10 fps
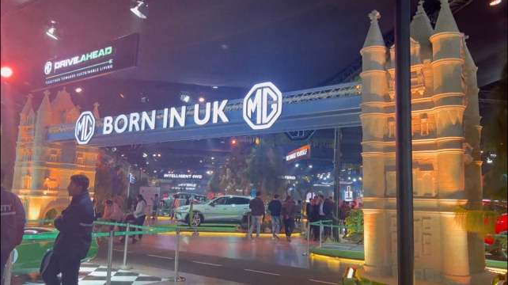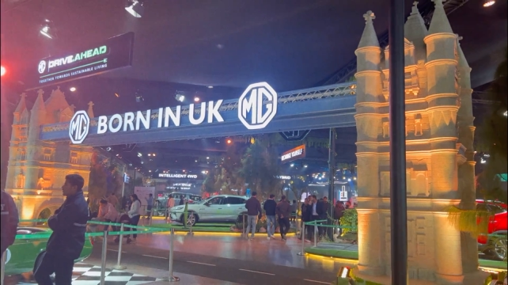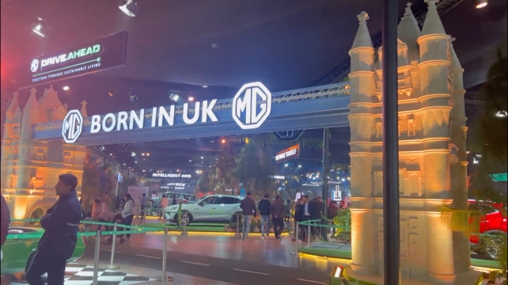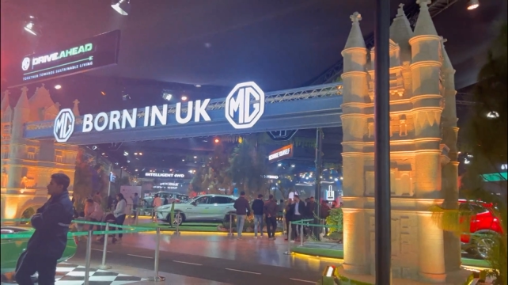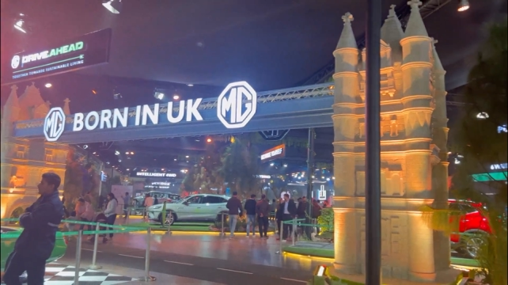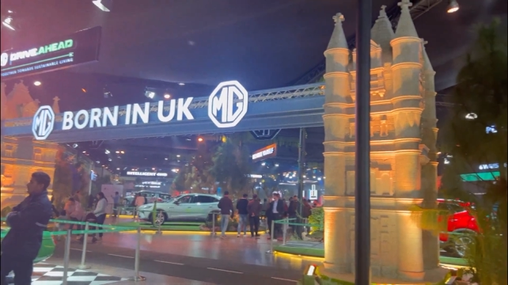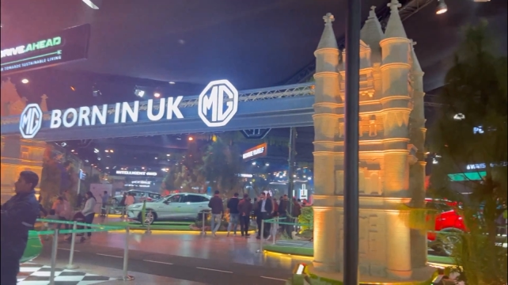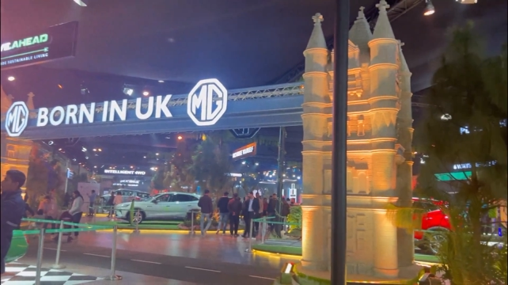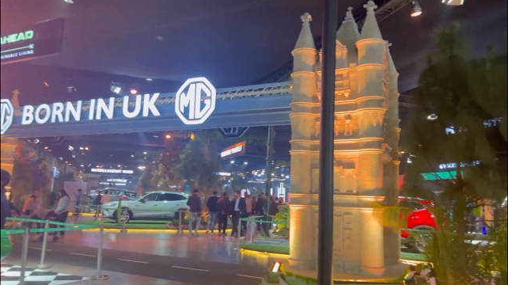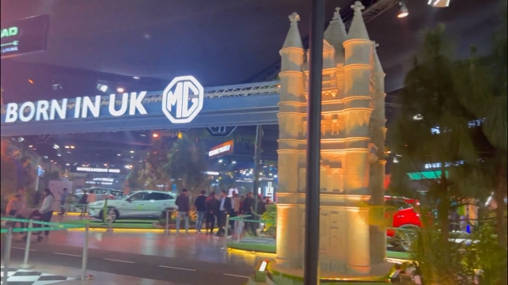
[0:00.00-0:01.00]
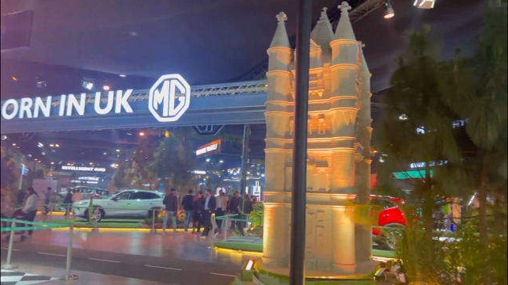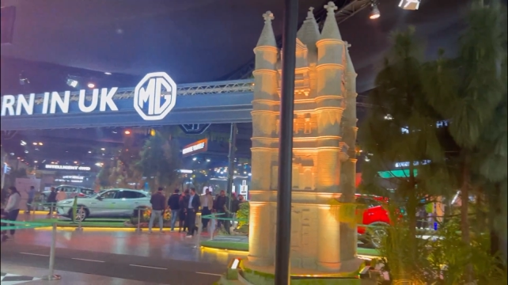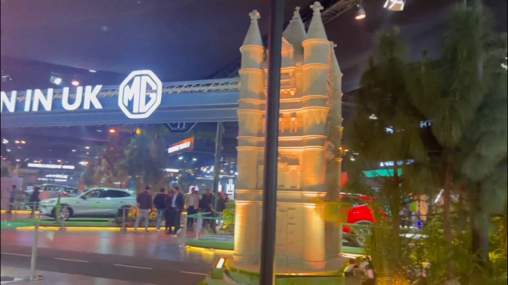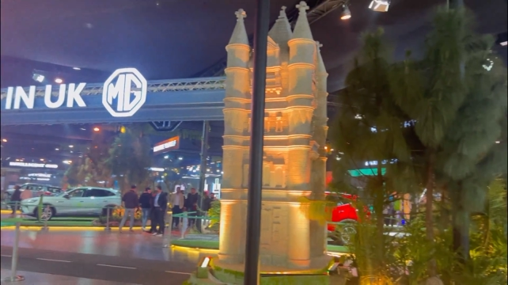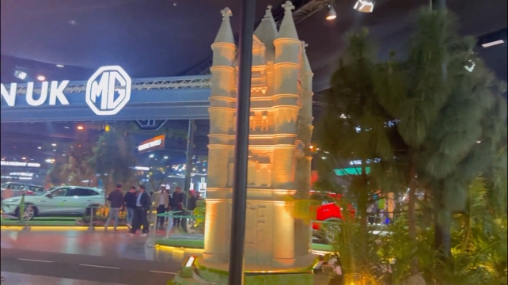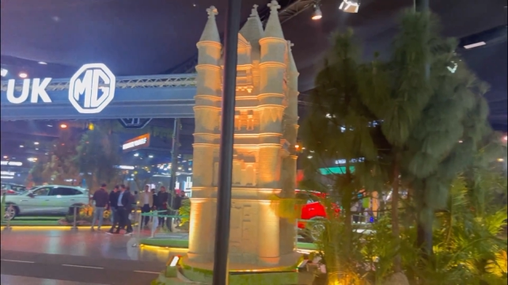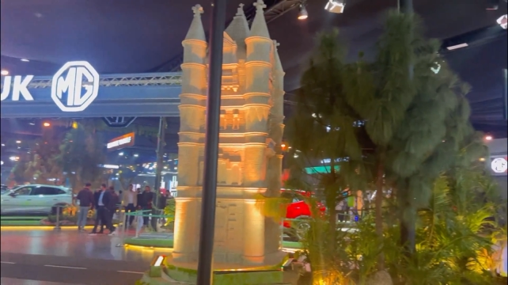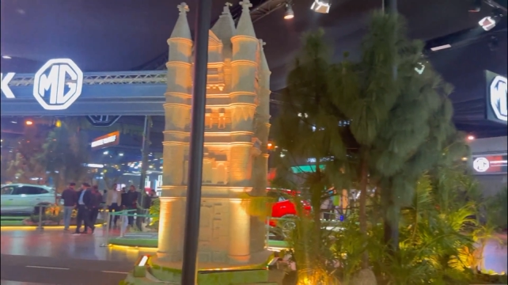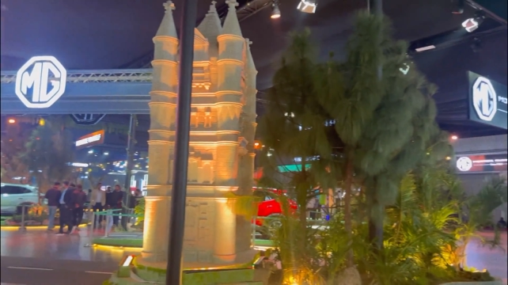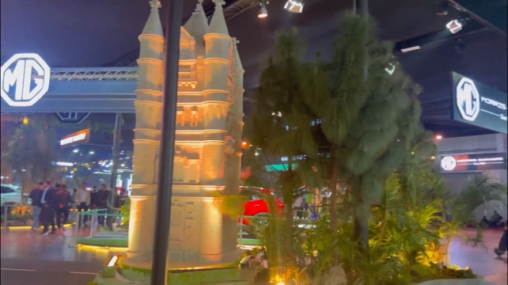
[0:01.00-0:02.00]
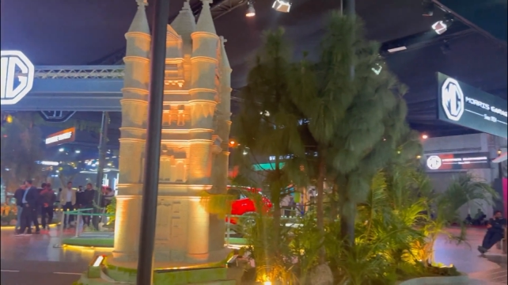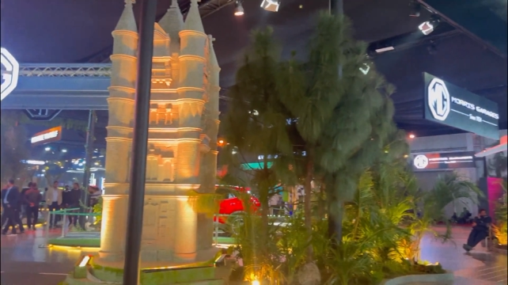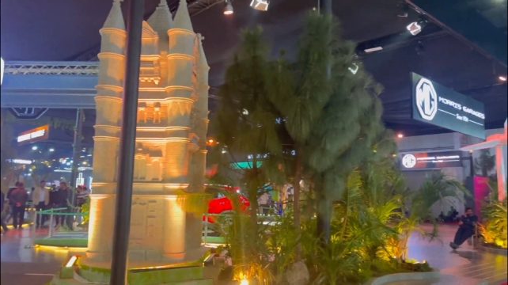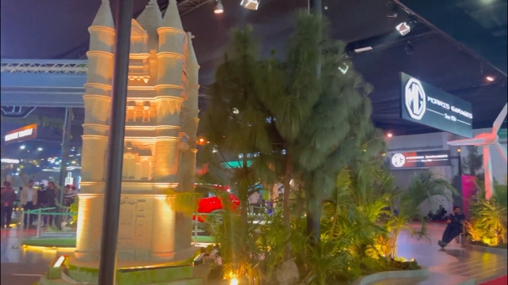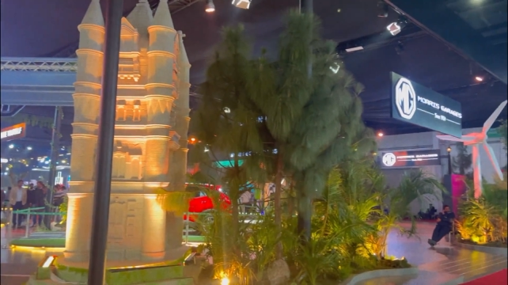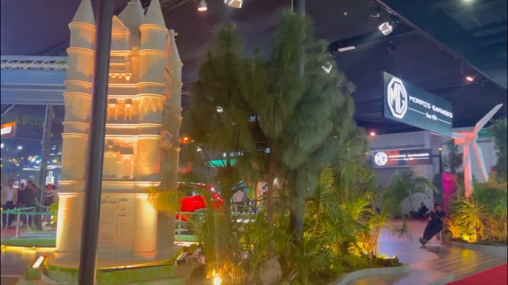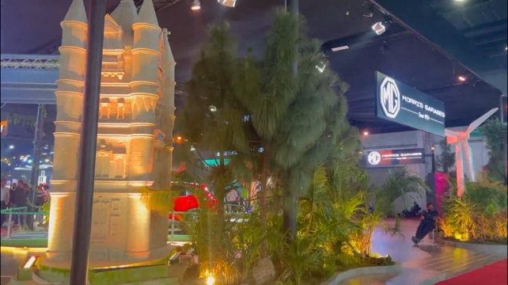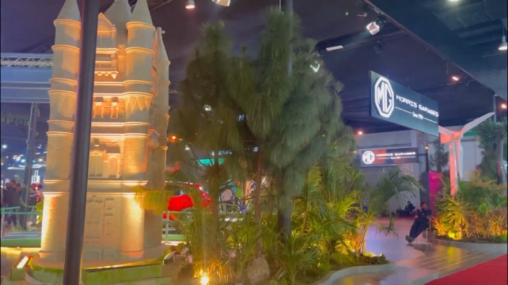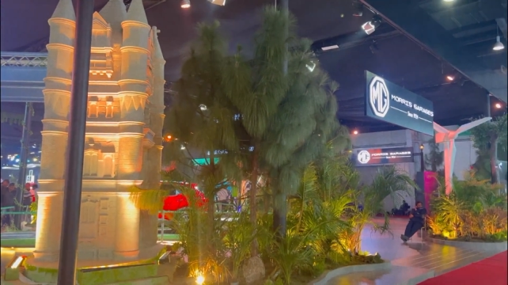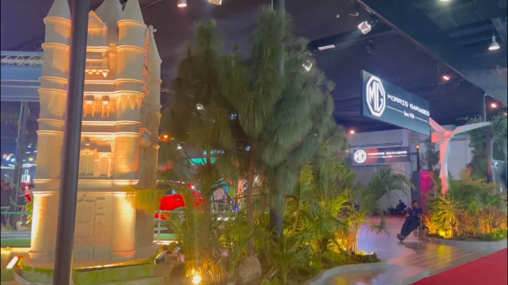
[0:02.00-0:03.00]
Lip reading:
No face is visible, so there are no lips to read.